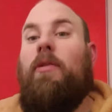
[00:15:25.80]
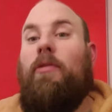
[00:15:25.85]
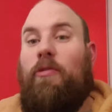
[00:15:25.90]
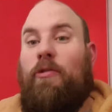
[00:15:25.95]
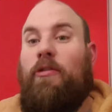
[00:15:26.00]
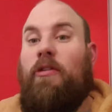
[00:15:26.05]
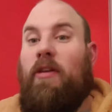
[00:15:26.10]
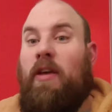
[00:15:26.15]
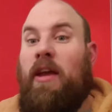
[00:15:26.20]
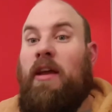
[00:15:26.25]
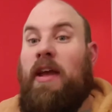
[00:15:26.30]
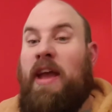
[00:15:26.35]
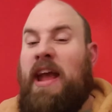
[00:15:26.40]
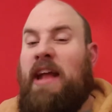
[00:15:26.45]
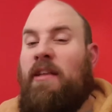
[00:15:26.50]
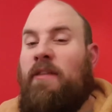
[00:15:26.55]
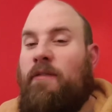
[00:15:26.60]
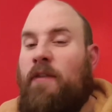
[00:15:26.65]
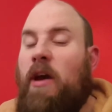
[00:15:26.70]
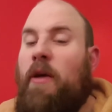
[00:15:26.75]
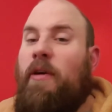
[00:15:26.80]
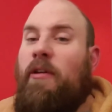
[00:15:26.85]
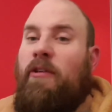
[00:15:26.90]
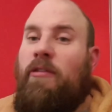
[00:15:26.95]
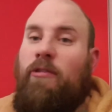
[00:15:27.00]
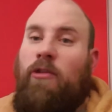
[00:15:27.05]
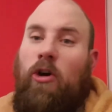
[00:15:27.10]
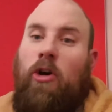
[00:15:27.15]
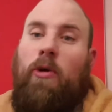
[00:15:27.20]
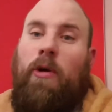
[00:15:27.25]
It's very
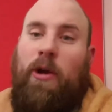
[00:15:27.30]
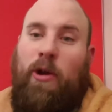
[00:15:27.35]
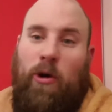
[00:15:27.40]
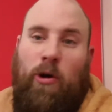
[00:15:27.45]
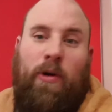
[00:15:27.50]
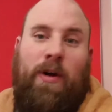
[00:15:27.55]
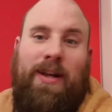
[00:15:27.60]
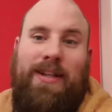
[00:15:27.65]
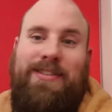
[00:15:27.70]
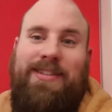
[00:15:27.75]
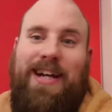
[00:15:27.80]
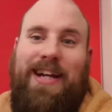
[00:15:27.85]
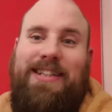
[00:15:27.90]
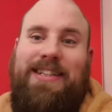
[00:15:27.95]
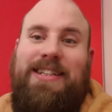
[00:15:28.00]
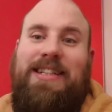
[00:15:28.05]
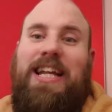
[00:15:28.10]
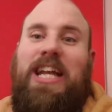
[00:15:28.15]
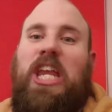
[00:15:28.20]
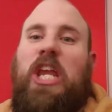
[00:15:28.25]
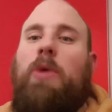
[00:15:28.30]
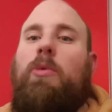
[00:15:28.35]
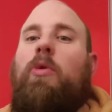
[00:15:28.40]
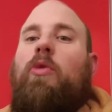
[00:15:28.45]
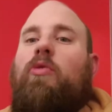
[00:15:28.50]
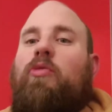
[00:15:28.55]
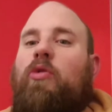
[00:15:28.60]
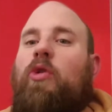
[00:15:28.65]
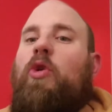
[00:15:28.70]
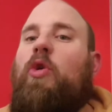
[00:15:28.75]
story orientated, and you will
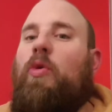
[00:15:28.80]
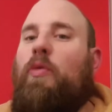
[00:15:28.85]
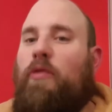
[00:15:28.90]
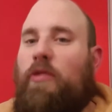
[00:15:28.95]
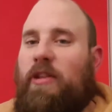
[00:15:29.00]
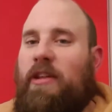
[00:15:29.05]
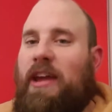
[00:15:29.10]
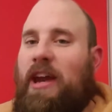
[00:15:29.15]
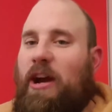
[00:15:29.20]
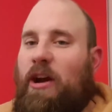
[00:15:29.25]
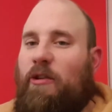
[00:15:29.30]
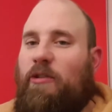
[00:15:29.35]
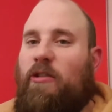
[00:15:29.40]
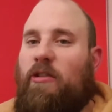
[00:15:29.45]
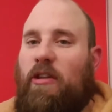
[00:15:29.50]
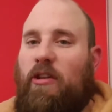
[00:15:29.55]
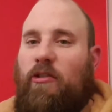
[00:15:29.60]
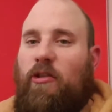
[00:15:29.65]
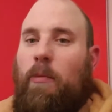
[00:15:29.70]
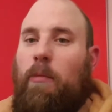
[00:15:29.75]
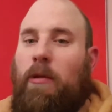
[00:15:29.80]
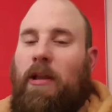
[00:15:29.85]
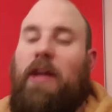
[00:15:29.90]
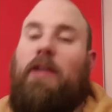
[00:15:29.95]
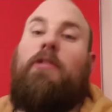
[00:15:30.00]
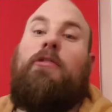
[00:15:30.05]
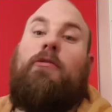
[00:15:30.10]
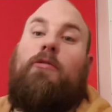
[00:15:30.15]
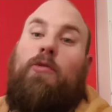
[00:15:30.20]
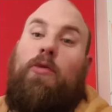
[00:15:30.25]
root for the characters as you play
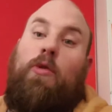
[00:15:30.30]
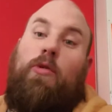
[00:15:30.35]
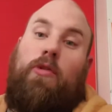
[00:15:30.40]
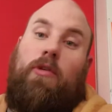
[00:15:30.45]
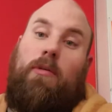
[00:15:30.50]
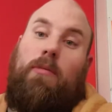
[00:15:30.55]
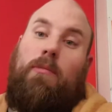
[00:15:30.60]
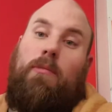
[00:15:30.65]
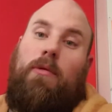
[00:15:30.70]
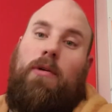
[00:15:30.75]
through them.